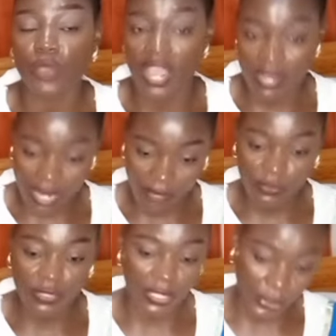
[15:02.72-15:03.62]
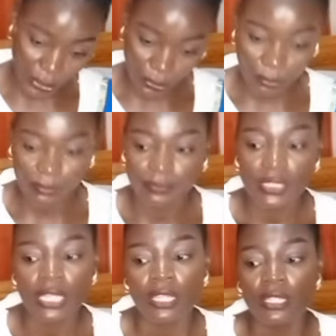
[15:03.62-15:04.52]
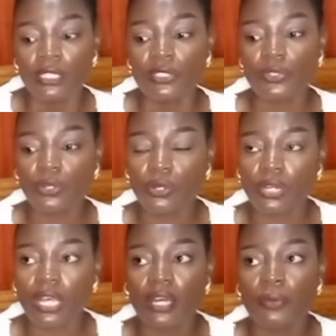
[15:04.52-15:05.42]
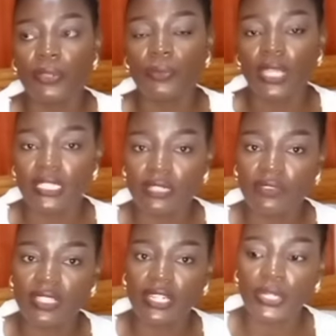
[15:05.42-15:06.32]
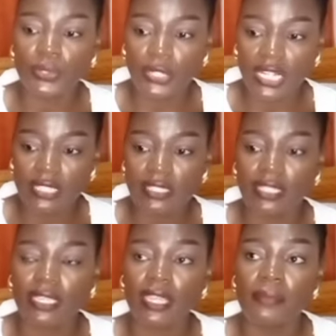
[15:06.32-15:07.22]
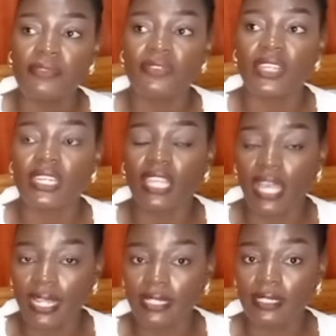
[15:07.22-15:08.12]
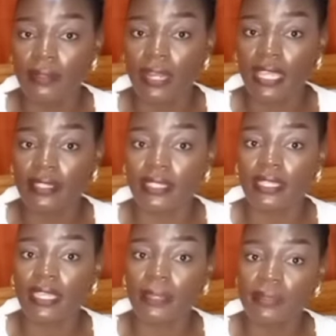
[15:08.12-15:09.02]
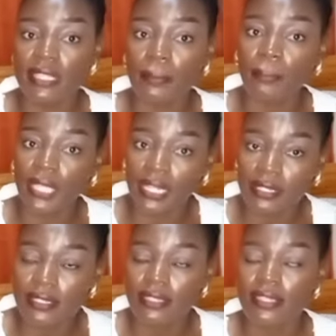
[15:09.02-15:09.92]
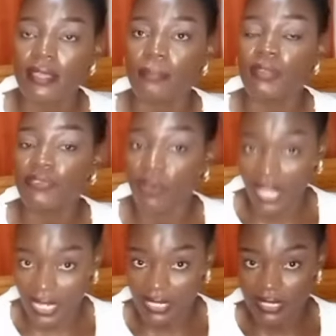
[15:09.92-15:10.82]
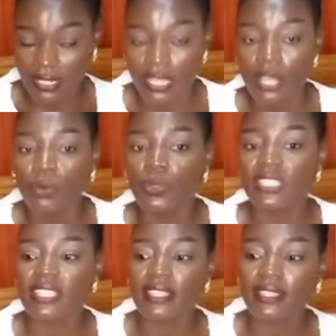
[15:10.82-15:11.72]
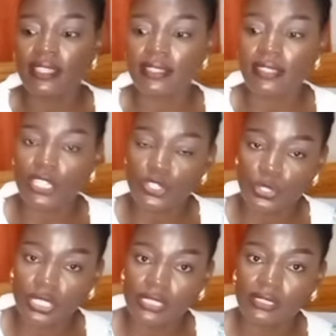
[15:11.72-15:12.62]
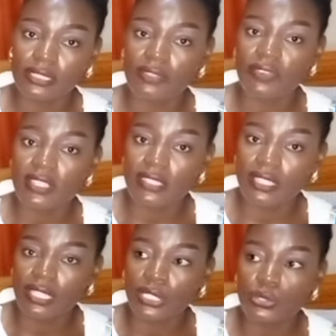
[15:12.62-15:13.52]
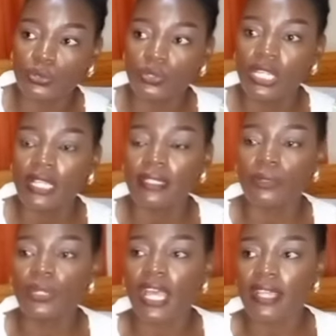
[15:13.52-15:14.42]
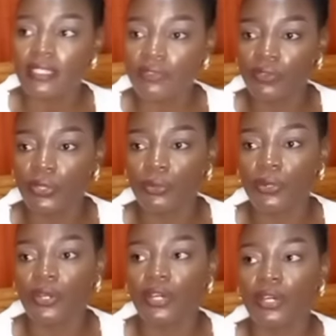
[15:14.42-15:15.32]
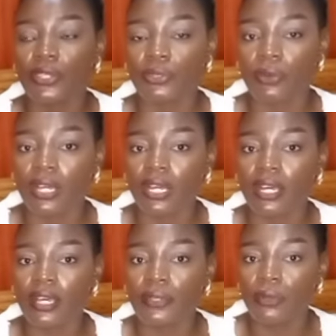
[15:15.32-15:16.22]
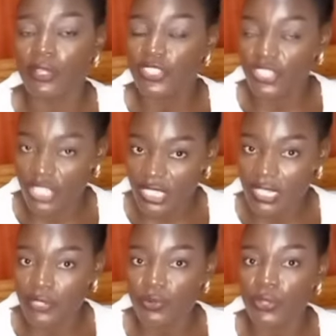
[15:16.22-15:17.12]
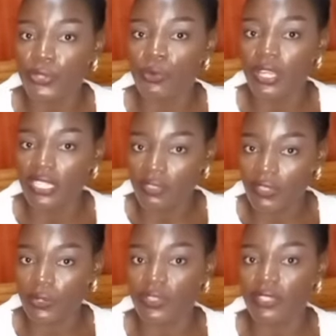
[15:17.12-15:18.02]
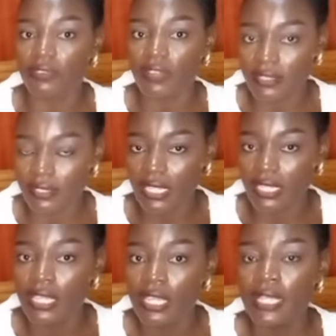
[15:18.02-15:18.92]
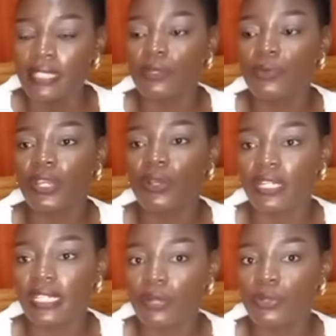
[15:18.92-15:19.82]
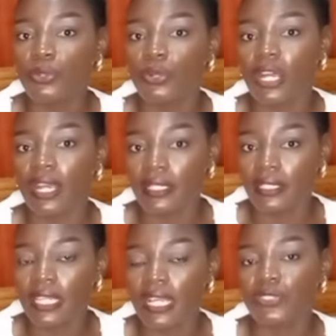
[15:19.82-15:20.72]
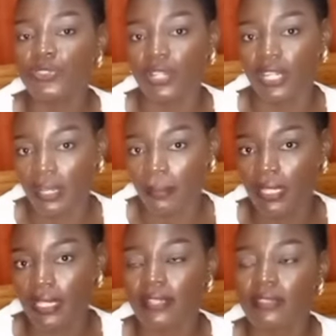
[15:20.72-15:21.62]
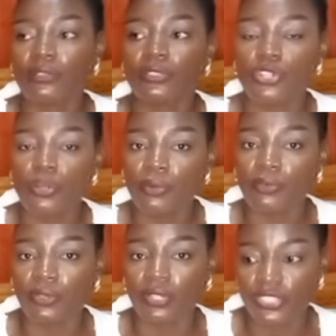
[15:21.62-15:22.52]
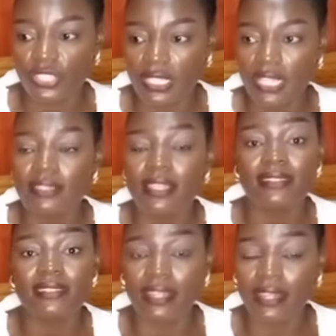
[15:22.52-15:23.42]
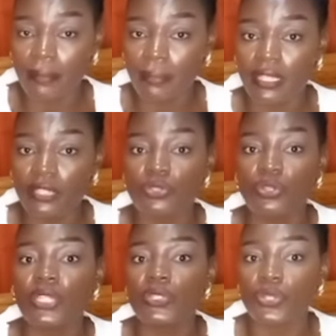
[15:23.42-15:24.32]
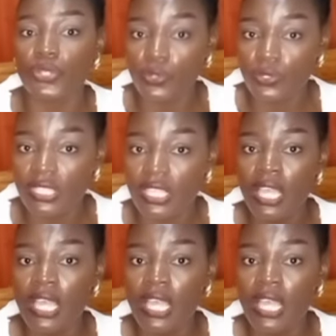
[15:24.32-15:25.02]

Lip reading: to arrive to the room. So we waited for the recruiters. They came very early, like they came some minutes before 8. We started the session. The first thing they do, they will ask for your sheet that you are given on the first day. They will record down your ID and your number that is on top of your sheet. That's the number that you're going to use